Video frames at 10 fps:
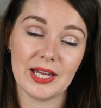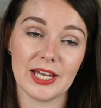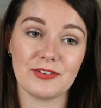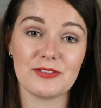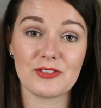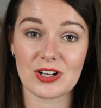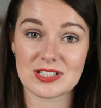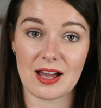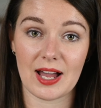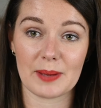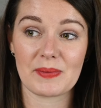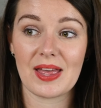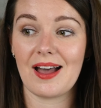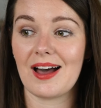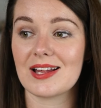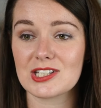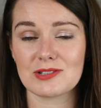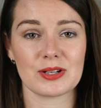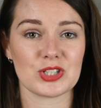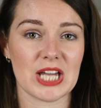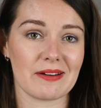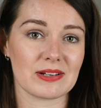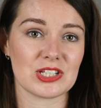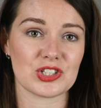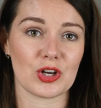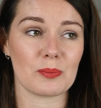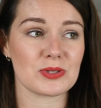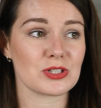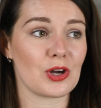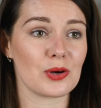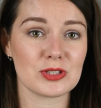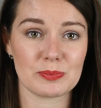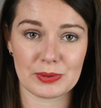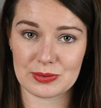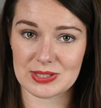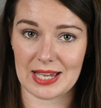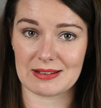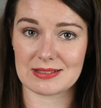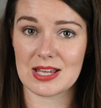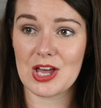If you've got time, hunt around charity shops, go to boot sales,